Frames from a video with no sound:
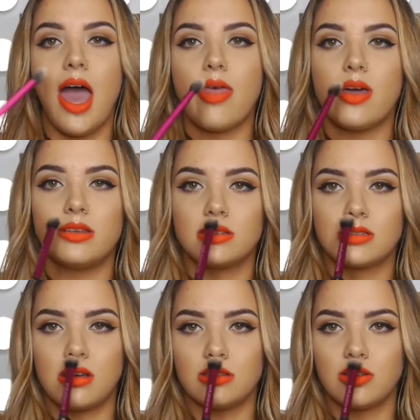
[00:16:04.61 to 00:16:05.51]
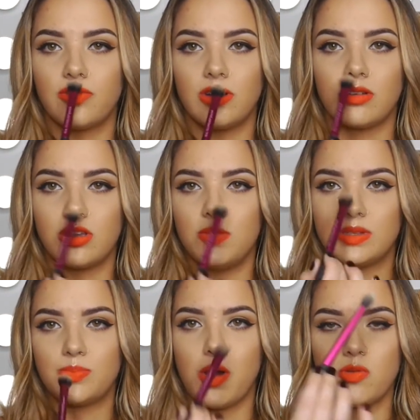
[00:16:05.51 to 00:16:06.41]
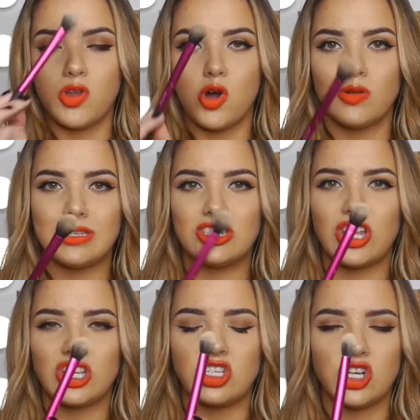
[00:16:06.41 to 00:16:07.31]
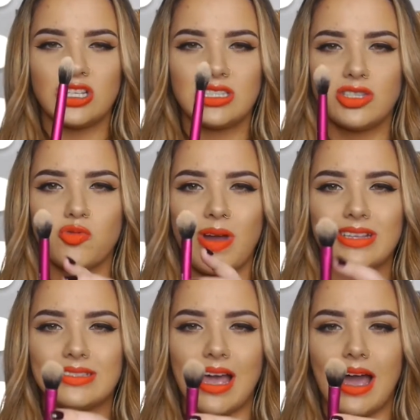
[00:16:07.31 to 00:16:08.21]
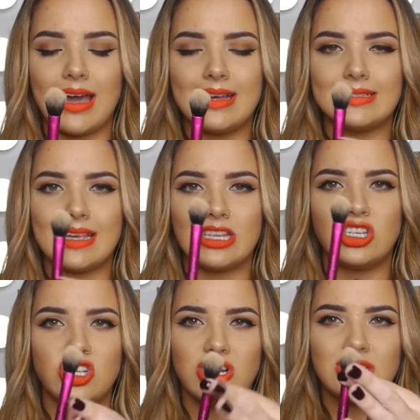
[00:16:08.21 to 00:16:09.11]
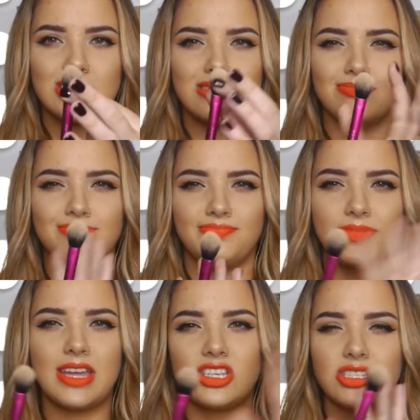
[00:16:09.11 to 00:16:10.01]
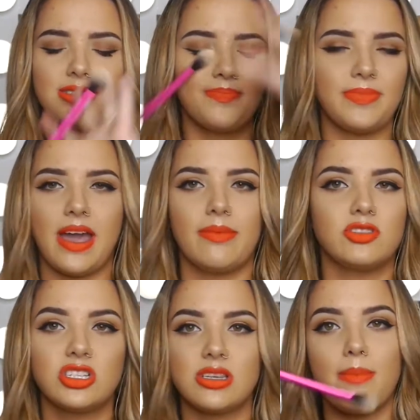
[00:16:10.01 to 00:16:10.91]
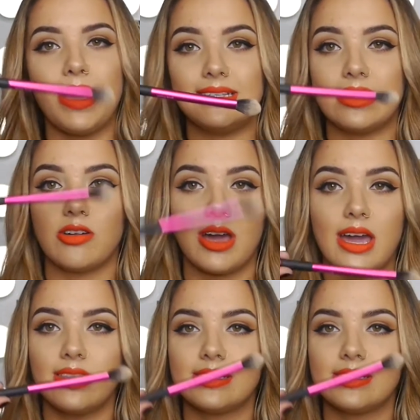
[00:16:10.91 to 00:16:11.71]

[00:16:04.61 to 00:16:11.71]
And then just also for your Cupid's bow nose, it's like just the right size and just, mm, it just, yeah, just amazing, okay?